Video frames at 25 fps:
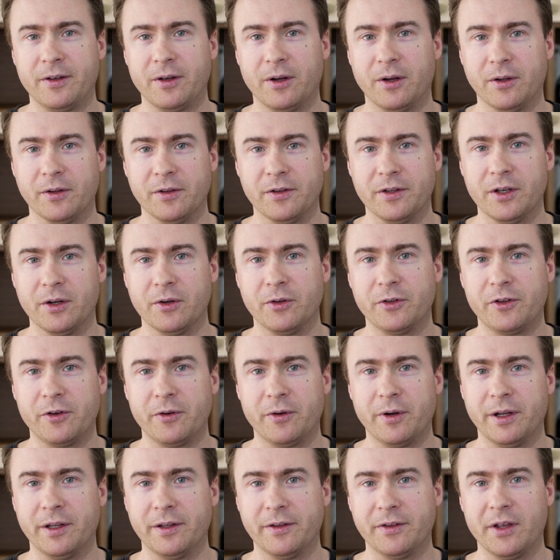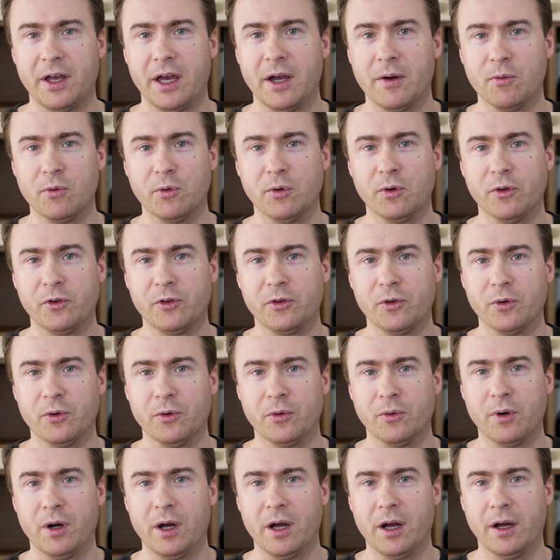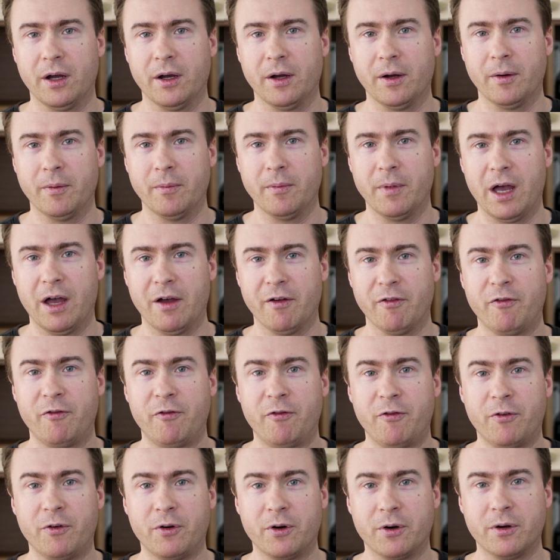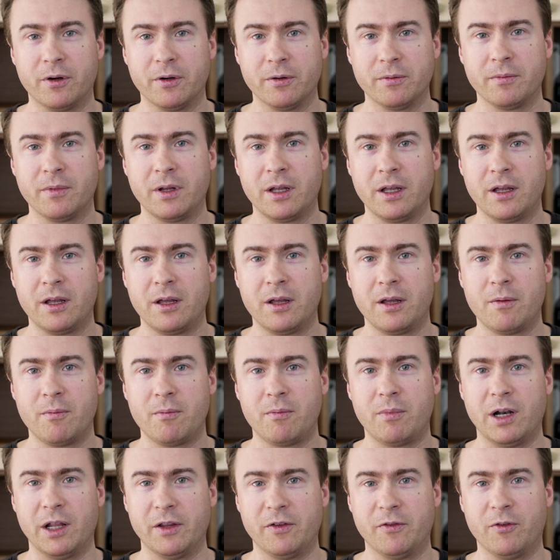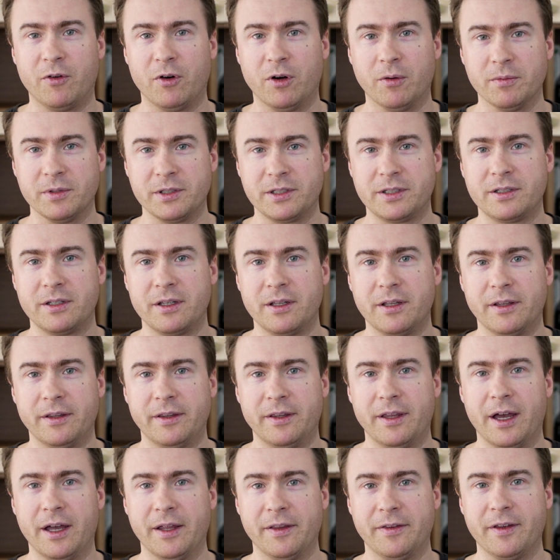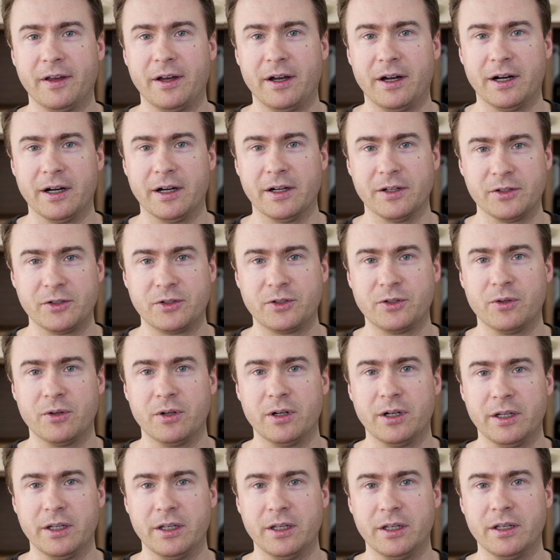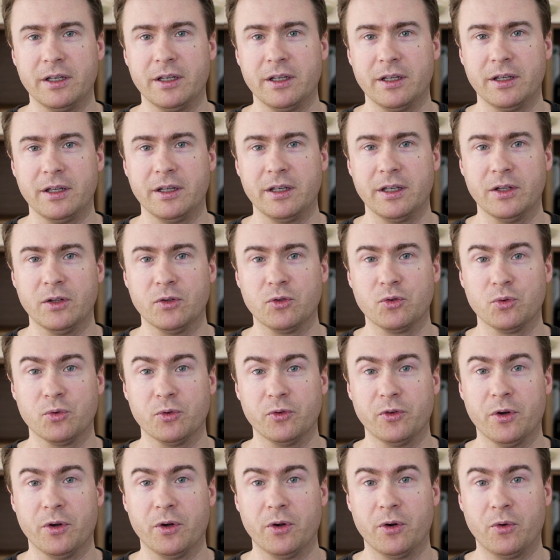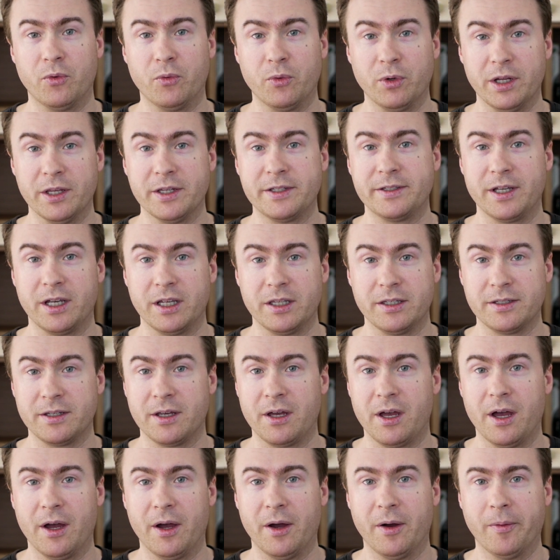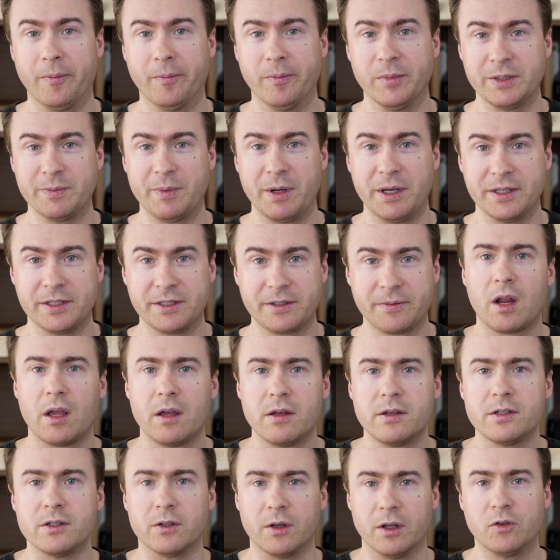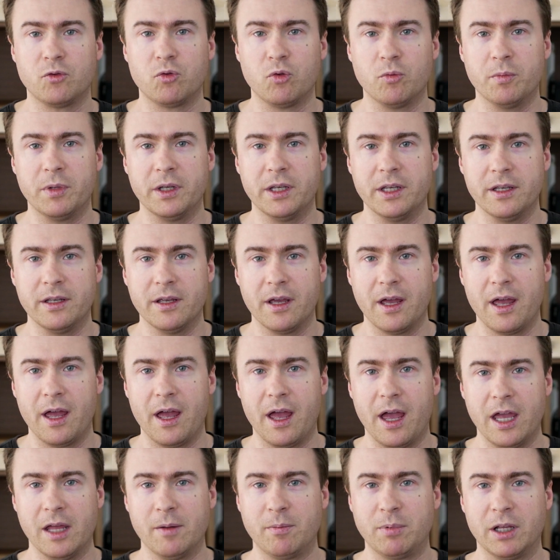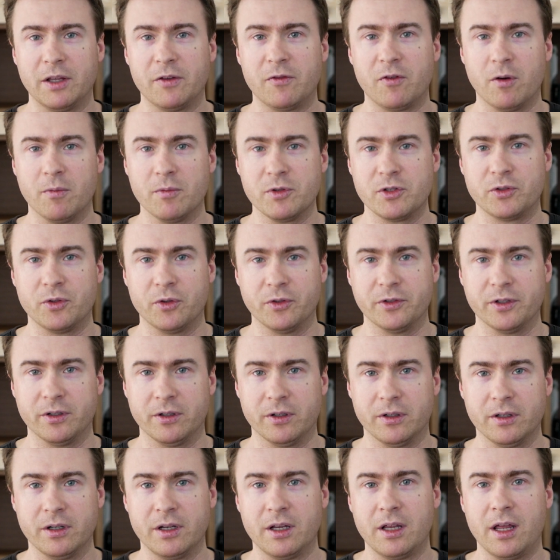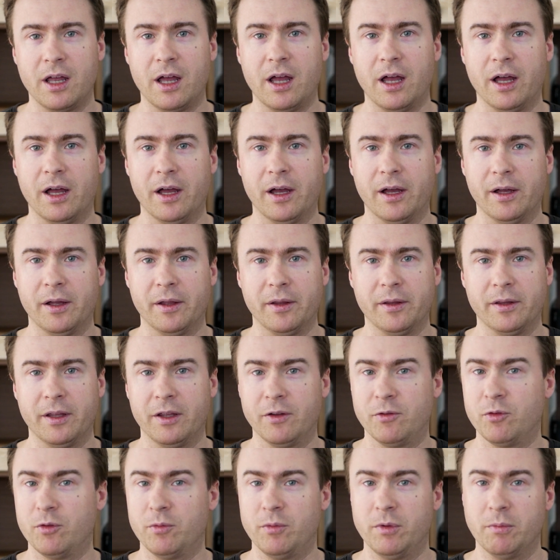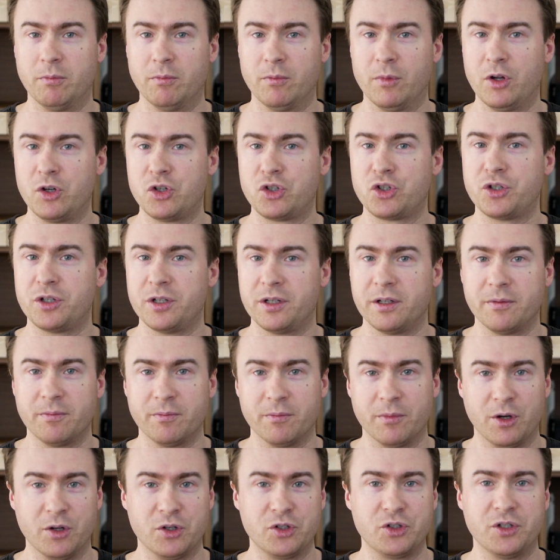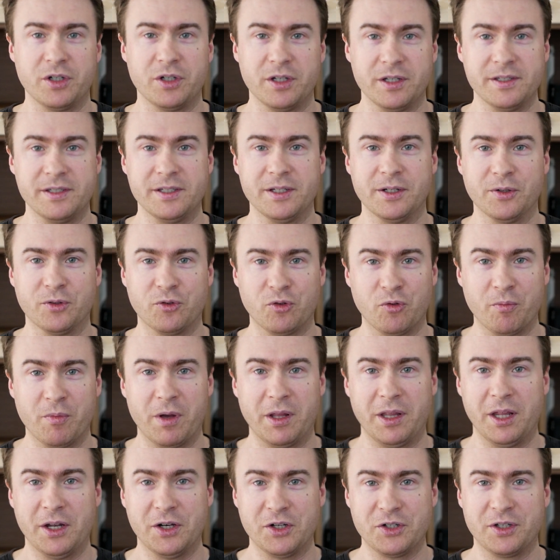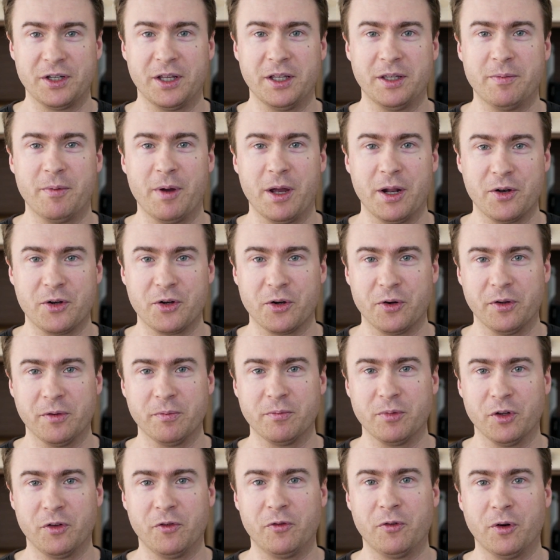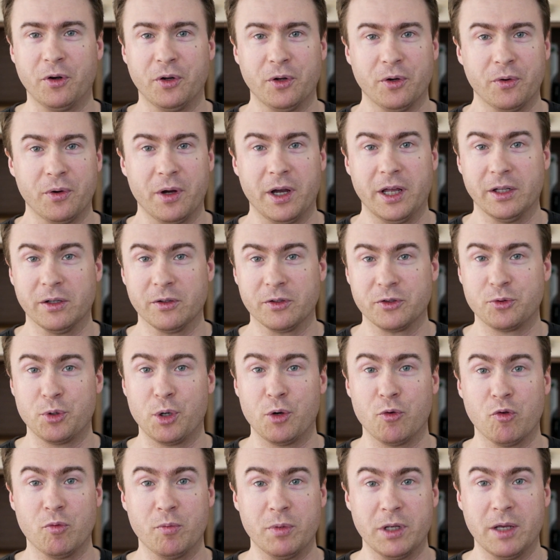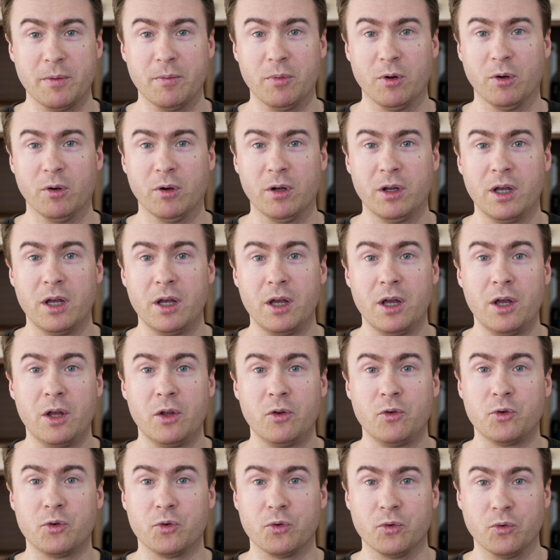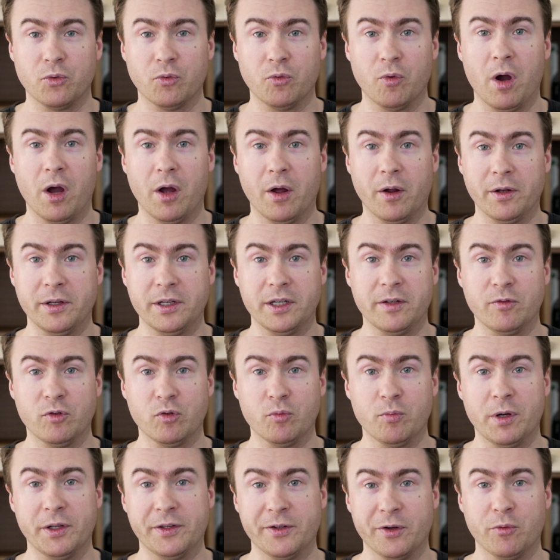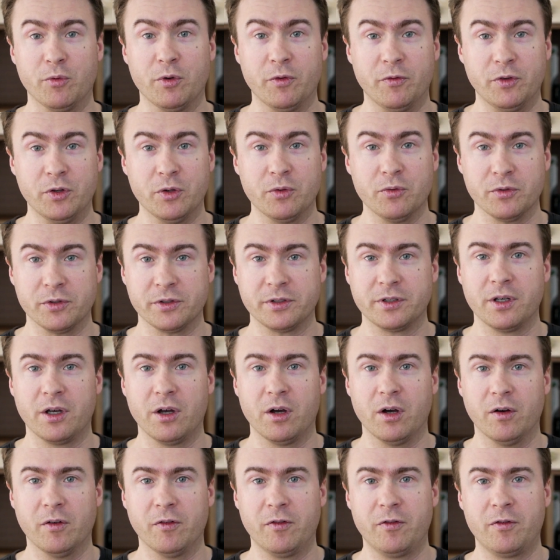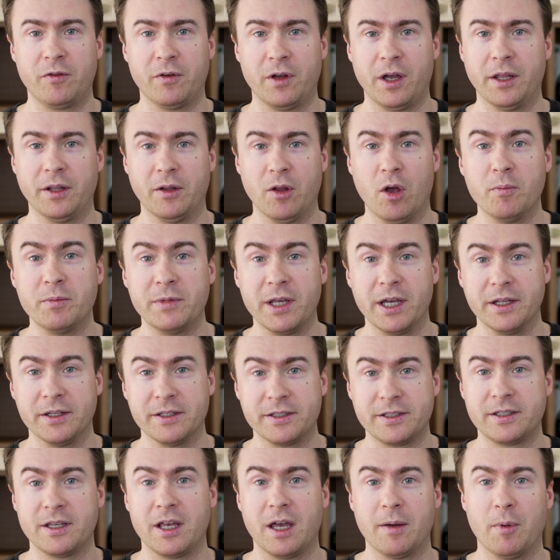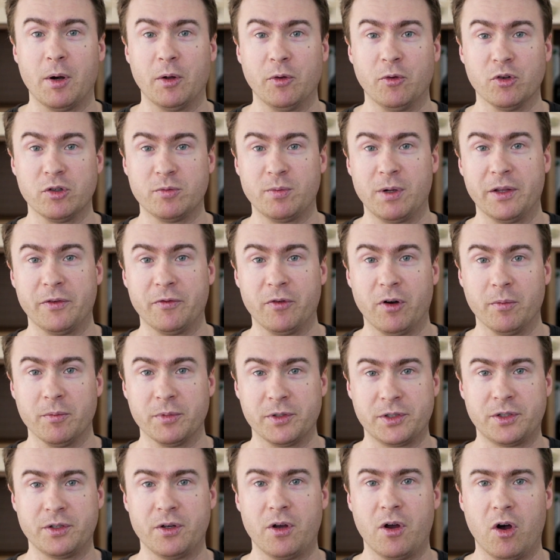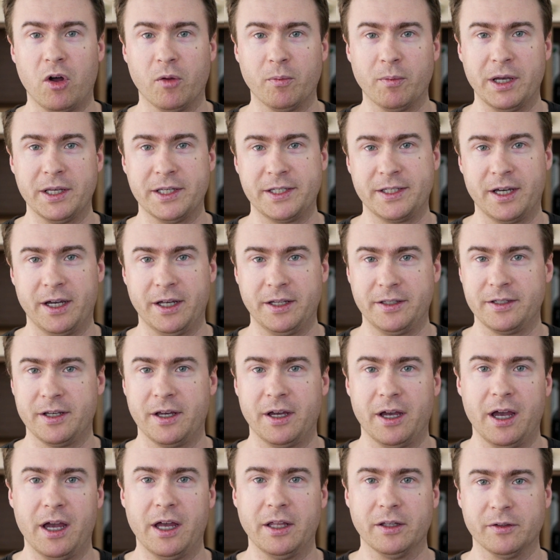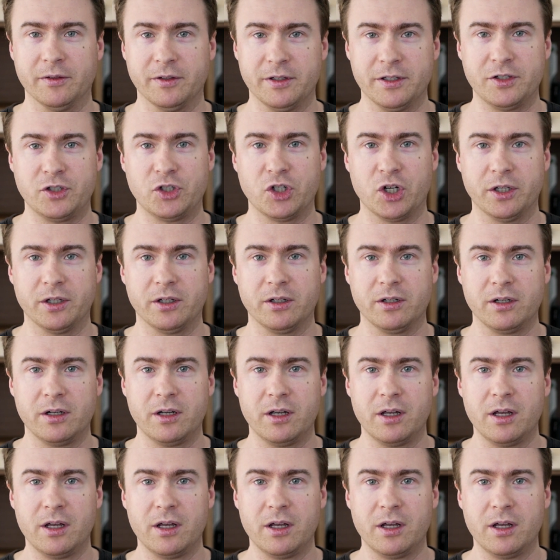on the other end, I will also have 4 platforms that are solely into the real estate space. So that would be 8 platforms total, and that will be much easier to manage than my current portfolio, and also I will be able to give you better reviews of and updates about those platforms on my site and on this channel.